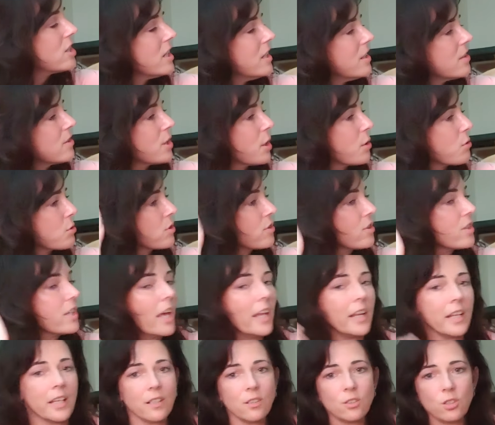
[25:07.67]
in social
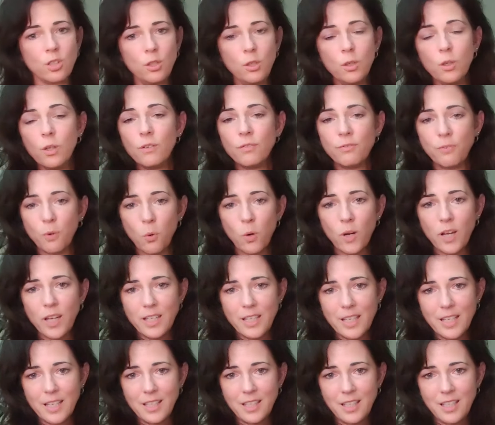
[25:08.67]
settings. So you
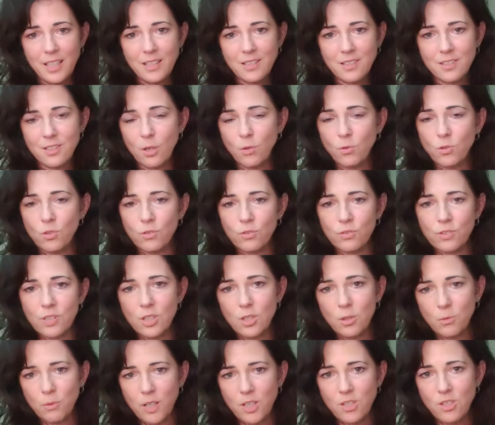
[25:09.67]
avoid any social
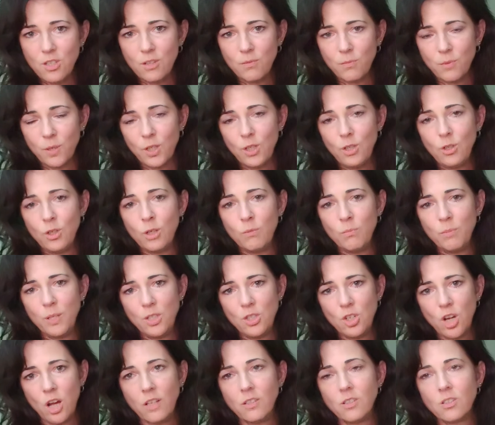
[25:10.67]
situation where you could be
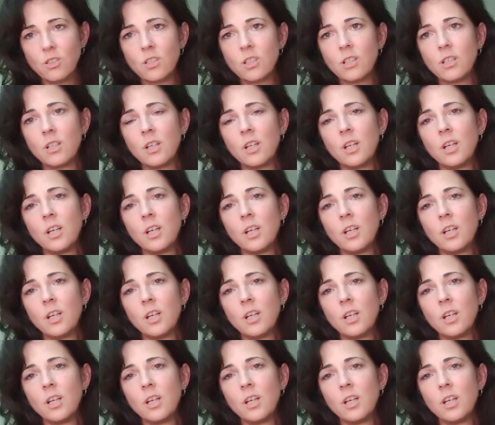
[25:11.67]
judged.